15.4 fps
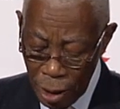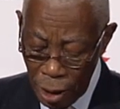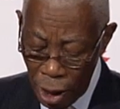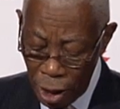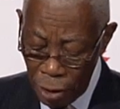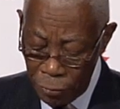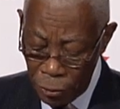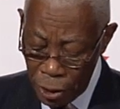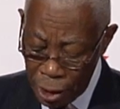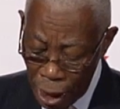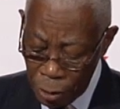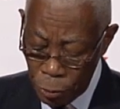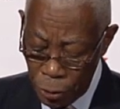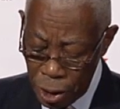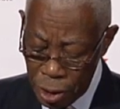and for
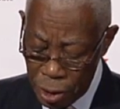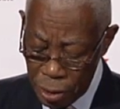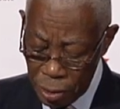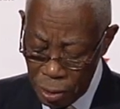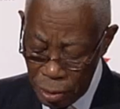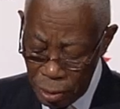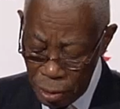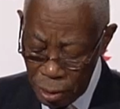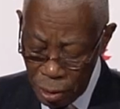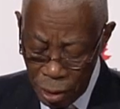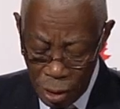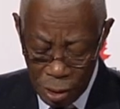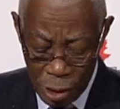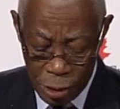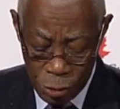that reason,
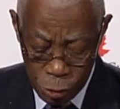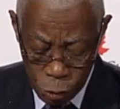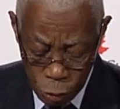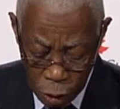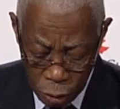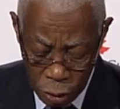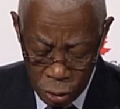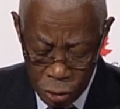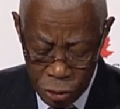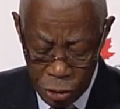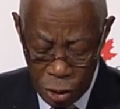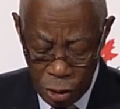the struggles